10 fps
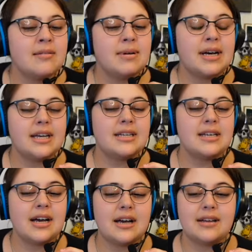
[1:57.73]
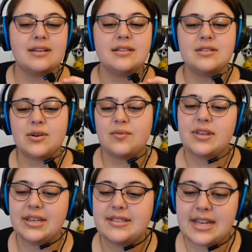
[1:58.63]
but I don't
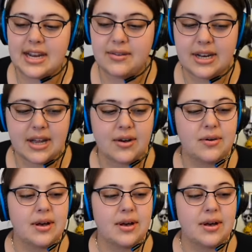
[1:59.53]
feel like standing right now.